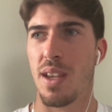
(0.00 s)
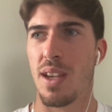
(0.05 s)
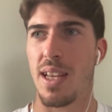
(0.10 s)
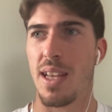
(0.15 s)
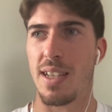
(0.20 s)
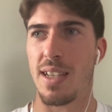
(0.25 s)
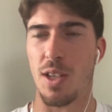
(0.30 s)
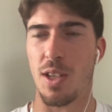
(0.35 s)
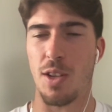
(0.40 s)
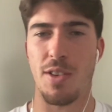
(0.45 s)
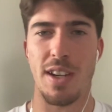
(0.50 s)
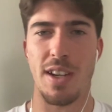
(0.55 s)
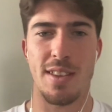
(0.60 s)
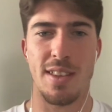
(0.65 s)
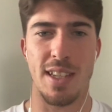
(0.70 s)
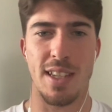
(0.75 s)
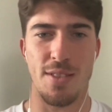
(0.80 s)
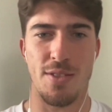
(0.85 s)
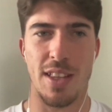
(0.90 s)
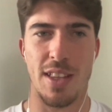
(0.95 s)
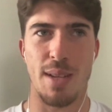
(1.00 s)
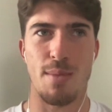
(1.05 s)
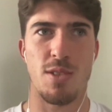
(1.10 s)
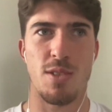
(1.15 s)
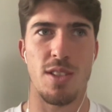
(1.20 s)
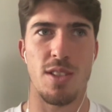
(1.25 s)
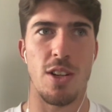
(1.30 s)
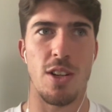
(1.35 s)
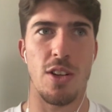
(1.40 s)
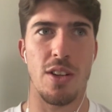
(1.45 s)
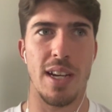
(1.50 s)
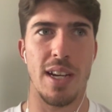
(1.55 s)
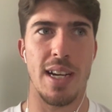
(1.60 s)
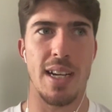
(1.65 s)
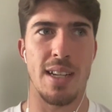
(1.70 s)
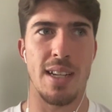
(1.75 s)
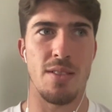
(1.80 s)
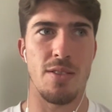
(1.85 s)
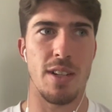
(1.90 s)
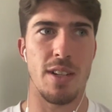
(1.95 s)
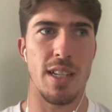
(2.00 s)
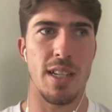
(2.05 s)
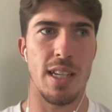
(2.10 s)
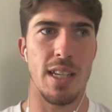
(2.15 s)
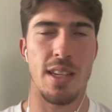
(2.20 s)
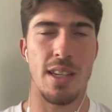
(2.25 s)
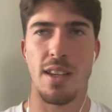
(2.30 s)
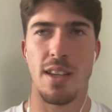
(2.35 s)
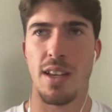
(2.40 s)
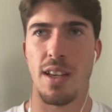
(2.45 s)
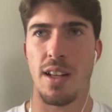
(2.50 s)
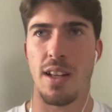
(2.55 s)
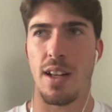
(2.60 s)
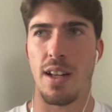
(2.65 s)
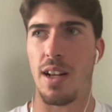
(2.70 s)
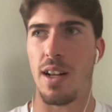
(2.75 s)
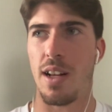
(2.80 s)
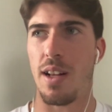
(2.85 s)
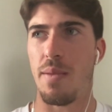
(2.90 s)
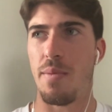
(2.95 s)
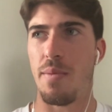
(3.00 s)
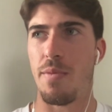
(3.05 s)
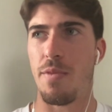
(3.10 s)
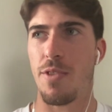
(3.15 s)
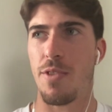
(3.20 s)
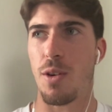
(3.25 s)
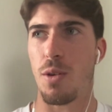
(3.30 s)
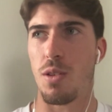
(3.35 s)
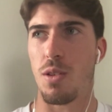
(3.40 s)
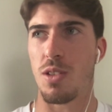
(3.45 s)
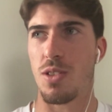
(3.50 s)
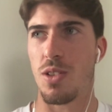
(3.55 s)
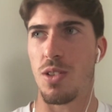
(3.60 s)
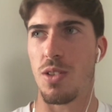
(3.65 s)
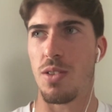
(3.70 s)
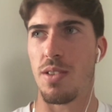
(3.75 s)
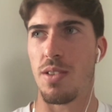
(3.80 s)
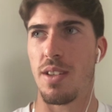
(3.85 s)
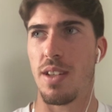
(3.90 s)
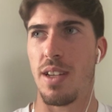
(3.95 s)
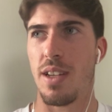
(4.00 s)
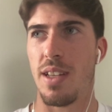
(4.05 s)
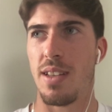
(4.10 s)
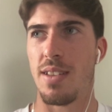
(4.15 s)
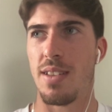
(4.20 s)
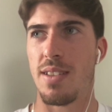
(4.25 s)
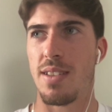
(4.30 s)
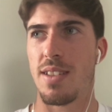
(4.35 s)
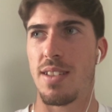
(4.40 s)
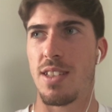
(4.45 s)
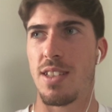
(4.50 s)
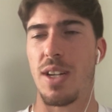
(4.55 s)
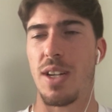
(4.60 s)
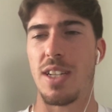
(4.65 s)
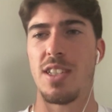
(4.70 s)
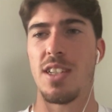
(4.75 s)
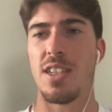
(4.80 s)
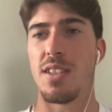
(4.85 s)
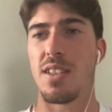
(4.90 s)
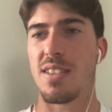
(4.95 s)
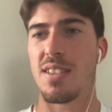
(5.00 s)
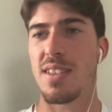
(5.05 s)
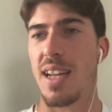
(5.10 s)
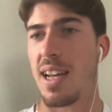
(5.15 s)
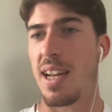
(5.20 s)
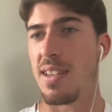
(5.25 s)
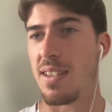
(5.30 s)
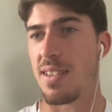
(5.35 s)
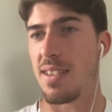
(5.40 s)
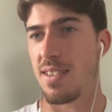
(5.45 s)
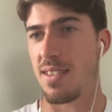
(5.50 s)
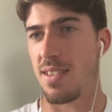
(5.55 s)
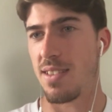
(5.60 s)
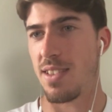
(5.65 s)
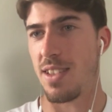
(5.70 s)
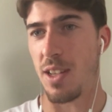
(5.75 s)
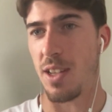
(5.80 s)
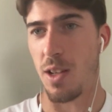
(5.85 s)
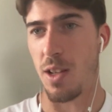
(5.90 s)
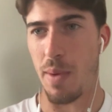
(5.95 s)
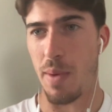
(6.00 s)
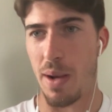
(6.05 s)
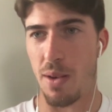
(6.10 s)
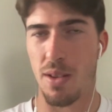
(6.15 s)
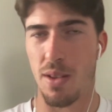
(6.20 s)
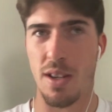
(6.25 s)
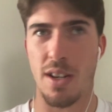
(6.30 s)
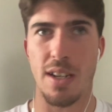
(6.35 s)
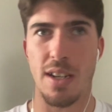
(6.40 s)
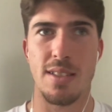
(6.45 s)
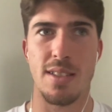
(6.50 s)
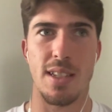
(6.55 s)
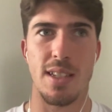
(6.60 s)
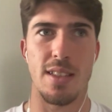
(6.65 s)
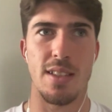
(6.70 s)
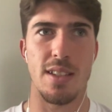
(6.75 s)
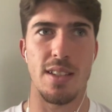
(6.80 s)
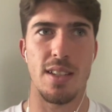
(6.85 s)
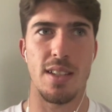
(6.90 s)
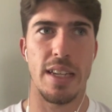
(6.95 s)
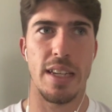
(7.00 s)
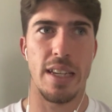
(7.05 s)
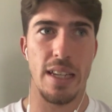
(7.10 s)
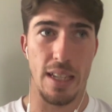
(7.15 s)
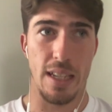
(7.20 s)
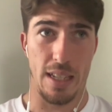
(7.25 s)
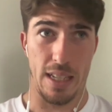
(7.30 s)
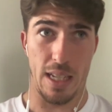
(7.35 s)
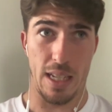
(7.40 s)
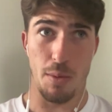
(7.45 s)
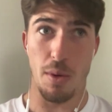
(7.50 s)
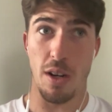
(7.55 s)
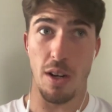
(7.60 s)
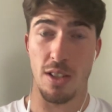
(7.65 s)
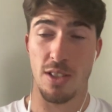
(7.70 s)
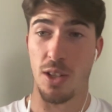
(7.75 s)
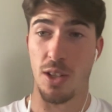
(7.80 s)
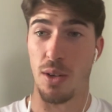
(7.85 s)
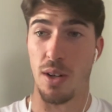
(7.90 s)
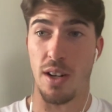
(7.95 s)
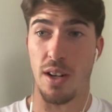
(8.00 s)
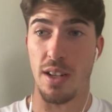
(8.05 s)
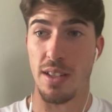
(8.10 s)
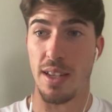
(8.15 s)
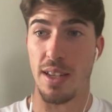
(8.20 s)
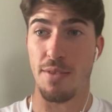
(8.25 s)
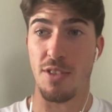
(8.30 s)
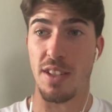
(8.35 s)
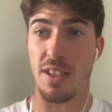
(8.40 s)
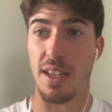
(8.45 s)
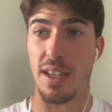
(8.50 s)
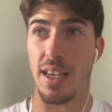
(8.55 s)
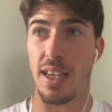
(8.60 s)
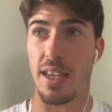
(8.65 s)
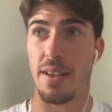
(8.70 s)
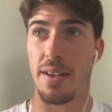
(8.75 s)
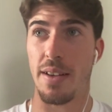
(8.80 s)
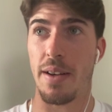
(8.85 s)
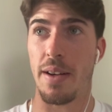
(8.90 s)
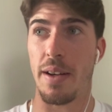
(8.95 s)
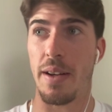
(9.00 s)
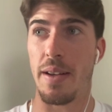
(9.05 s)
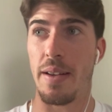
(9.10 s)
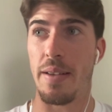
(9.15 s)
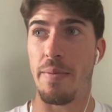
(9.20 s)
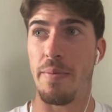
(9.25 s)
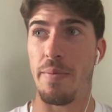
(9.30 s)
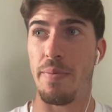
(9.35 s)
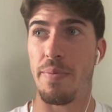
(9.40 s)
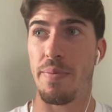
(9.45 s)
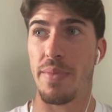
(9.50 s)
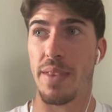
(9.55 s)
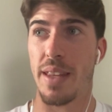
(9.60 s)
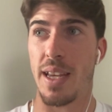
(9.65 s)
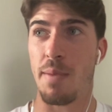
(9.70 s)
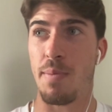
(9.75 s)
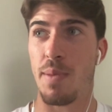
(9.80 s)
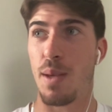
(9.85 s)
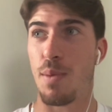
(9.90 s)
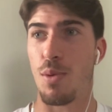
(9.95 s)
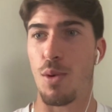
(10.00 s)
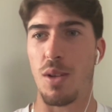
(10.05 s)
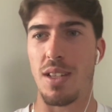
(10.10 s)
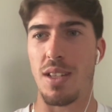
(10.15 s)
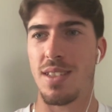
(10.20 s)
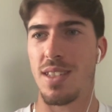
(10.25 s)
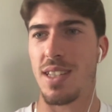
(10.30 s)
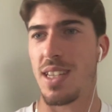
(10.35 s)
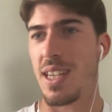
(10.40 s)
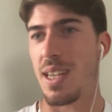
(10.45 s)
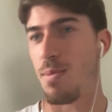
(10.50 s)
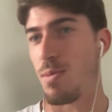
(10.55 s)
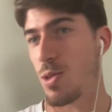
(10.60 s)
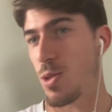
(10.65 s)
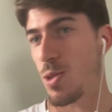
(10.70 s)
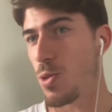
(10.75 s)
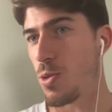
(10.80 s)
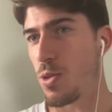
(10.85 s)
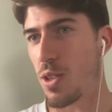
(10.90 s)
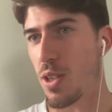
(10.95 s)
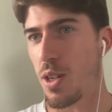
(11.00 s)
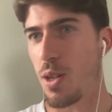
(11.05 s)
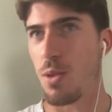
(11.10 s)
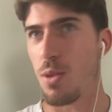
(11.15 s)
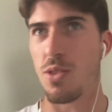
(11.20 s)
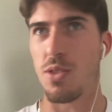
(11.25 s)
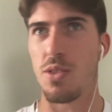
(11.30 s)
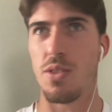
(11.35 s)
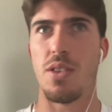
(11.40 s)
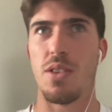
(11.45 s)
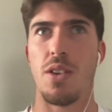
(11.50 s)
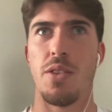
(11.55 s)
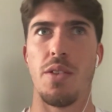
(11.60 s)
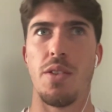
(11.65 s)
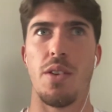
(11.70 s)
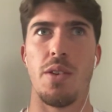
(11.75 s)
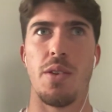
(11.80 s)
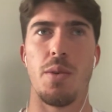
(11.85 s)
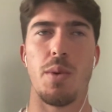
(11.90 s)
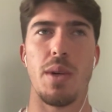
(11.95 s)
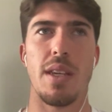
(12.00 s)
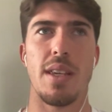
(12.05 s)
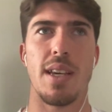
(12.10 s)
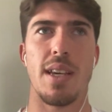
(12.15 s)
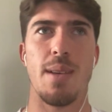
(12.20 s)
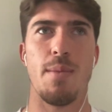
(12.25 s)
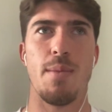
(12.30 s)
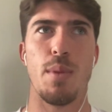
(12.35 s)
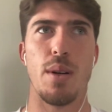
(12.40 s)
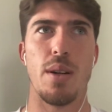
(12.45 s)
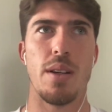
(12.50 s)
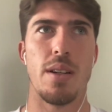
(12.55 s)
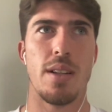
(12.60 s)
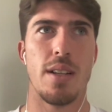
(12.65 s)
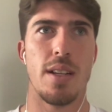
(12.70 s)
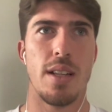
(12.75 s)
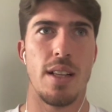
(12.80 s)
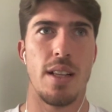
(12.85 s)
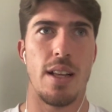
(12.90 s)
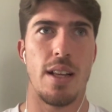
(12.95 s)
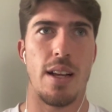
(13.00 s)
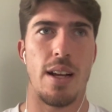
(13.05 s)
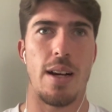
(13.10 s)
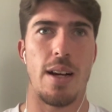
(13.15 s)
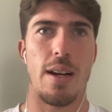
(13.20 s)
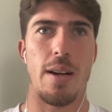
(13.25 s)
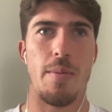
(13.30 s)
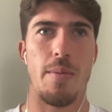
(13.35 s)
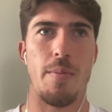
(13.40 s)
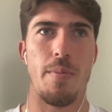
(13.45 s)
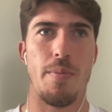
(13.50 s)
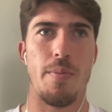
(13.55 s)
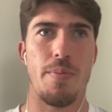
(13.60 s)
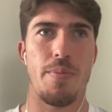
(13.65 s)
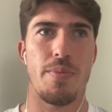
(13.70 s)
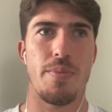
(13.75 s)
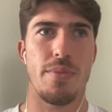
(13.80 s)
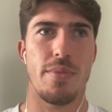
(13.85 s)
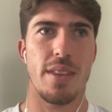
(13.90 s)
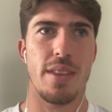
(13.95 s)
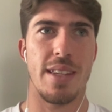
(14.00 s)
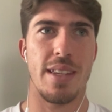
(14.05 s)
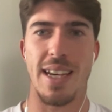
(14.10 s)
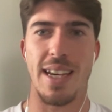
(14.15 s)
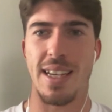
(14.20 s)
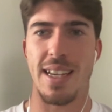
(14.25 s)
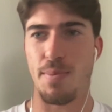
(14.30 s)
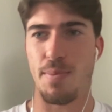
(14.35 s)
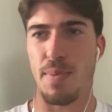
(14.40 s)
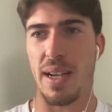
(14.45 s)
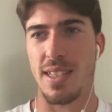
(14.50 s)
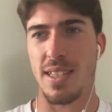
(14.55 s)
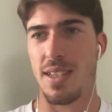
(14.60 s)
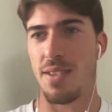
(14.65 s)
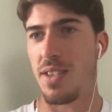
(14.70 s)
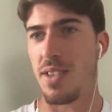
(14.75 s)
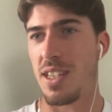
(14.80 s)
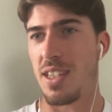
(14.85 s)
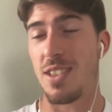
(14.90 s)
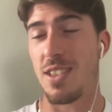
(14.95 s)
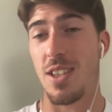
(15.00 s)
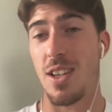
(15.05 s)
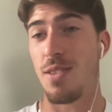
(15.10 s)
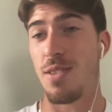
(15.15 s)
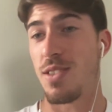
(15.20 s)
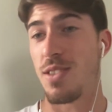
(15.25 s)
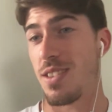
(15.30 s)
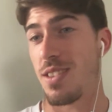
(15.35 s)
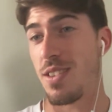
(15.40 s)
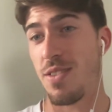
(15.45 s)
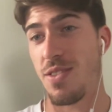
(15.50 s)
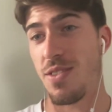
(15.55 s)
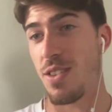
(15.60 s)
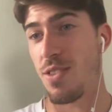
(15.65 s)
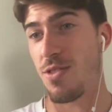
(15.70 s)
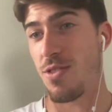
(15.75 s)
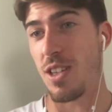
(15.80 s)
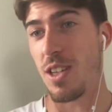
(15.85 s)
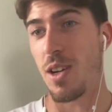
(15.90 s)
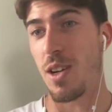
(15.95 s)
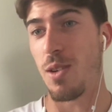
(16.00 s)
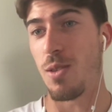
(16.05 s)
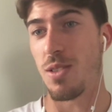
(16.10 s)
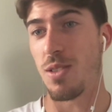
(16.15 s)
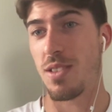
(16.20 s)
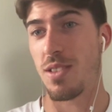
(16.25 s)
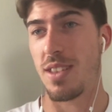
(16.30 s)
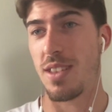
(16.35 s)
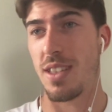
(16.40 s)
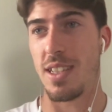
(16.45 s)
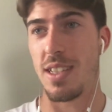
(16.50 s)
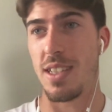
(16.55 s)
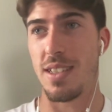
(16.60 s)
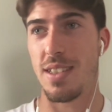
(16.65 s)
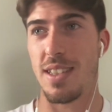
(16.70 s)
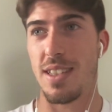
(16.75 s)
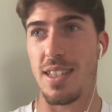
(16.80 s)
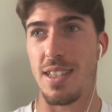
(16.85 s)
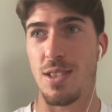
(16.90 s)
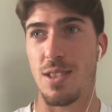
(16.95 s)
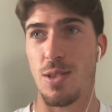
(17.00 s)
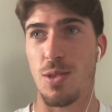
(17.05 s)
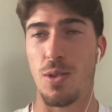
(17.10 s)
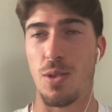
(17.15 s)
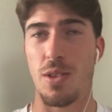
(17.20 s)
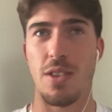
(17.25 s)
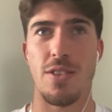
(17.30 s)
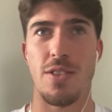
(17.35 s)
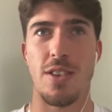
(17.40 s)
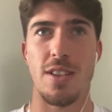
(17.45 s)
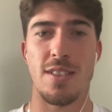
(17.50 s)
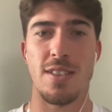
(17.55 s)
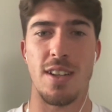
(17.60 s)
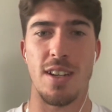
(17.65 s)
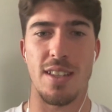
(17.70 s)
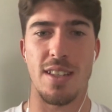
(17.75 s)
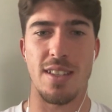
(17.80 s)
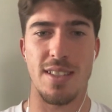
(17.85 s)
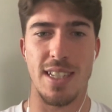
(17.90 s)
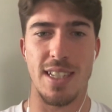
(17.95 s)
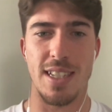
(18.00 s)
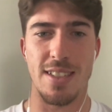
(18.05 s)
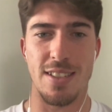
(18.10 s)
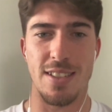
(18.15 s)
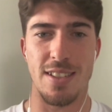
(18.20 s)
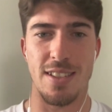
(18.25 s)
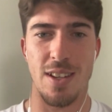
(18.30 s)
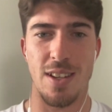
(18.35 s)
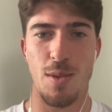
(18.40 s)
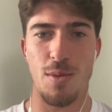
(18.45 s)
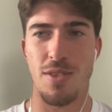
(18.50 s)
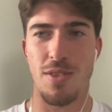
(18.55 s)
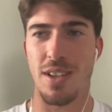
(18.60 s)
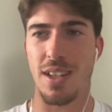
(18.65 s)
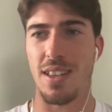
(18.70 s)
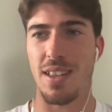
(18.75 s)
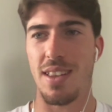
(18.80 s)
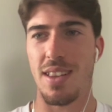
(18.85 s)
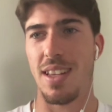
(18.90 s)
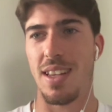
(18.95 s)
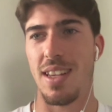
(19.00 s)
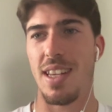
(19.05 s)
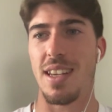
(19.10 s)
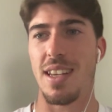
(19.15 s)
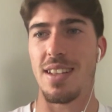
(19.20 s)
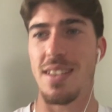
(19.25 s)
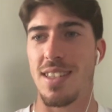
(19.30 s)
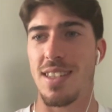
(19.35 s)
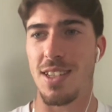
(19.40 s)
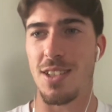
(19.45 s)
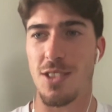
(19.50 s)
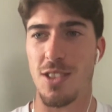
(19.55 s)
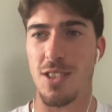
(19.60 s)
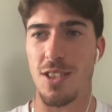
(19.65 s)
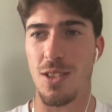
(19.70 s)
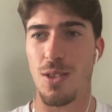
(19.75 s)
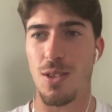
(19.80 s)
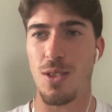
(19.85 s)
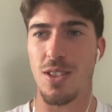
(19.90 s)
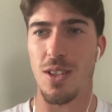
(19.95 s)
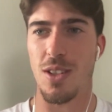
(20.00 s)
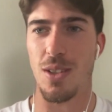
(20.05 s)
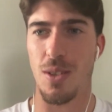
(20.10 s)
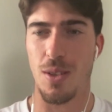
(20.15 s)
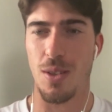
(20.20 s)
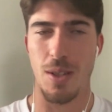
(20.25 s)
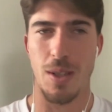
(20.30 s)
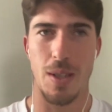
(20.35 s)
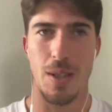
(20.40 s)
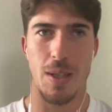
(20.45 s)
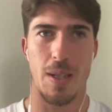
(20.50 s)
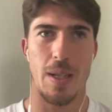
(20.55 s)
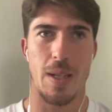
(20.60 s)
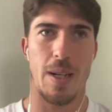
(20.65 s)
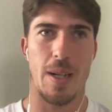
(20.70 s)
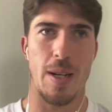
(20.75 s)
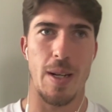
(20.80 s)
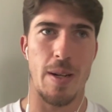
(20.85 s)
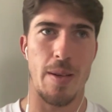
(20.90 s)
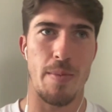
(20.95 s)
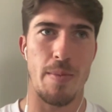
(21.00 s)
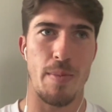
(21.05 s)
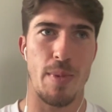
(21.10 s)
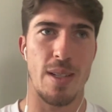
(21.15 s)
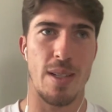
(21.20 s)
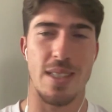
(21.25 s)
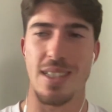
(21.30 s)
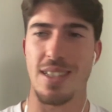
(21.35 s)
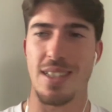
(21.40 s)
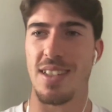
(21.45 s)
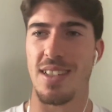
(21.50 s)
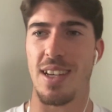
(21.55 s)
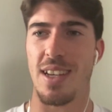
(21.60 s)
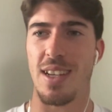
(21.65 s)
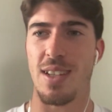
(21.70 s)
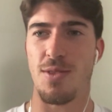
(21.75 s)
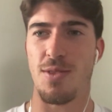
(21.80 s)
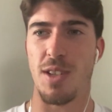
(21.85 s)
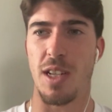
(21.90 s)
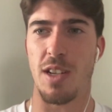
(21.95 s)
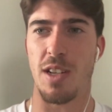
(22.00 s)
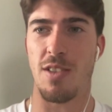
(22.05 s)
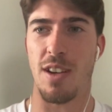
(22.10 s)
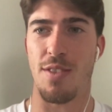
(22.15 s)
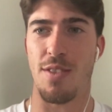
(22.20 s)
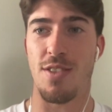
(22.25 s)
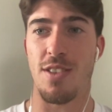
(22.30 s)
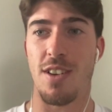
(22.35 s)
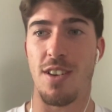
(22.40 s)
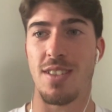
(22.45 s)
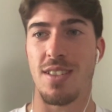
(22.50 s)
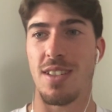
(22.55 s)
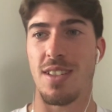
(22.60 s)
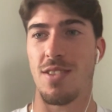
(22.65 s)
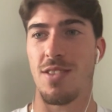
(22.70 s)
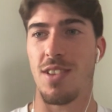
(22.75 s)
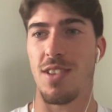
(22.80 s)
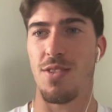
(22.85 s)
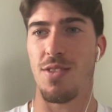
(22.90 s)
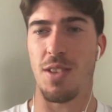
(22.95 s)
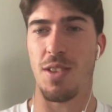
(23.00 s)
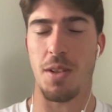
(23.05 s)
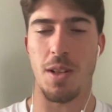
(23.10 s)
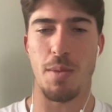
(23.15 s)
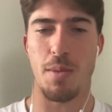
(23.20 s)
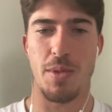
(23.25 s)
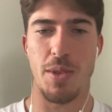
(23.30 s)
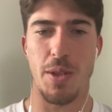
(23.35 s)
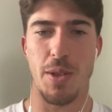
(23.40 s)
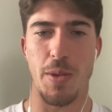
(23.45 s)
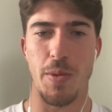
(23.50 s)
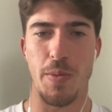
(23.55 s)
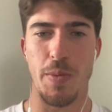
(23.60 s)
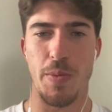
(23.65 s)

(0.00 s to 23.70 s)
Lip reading: that's a great thing for them to look at and really focus on, and to actually understand, as you know, about Kite, that he works so hard every day. And people only see him scoring the goals on a weekend, but yeah, it's massive, and he deserves the three goals that he scored the first start of the season. Hopefully he continues to do so, because it's really great for us, and it's great for the club too.